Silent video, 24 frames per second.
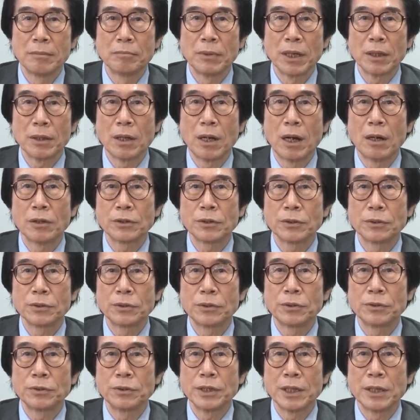but also
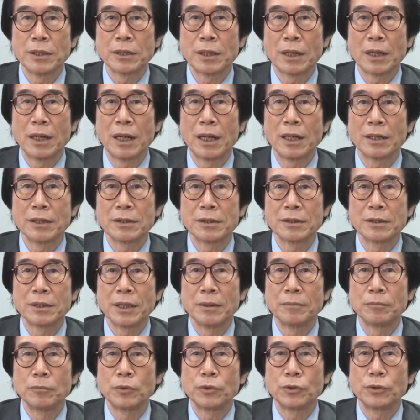to encourage
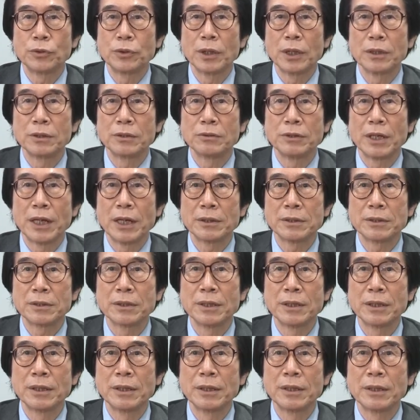them to address
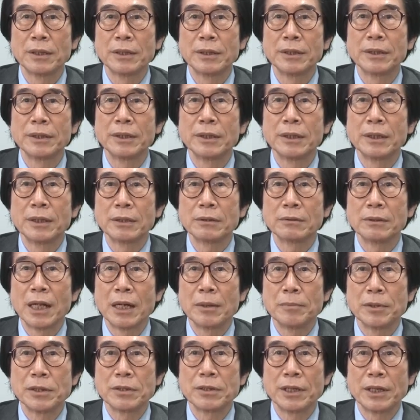
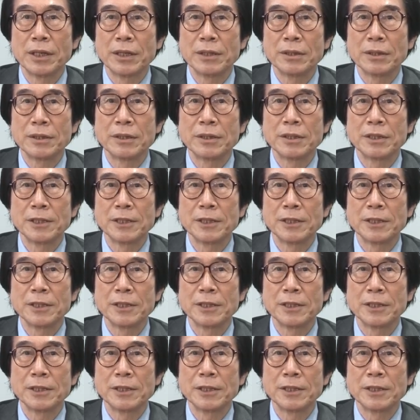climate change.